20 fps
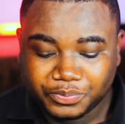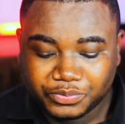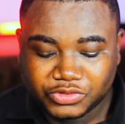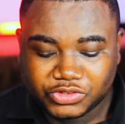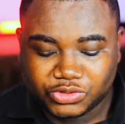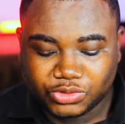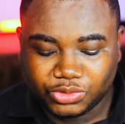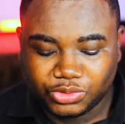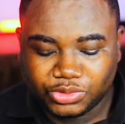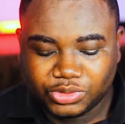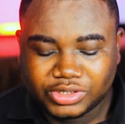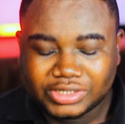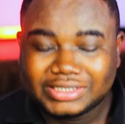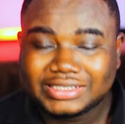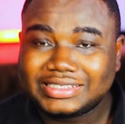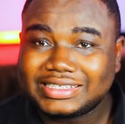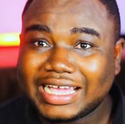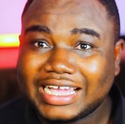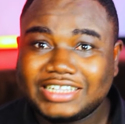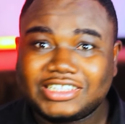So
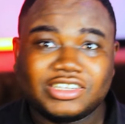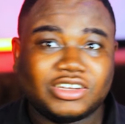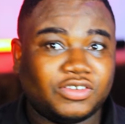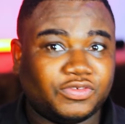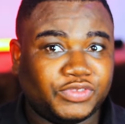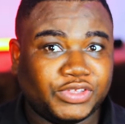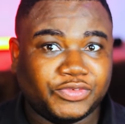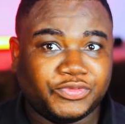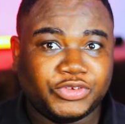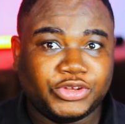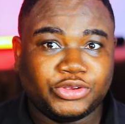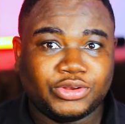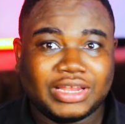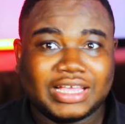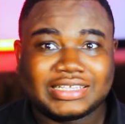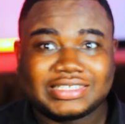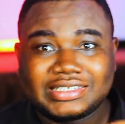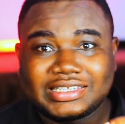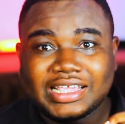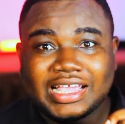title of the video,
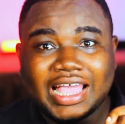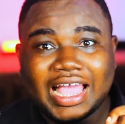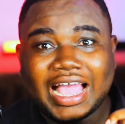let's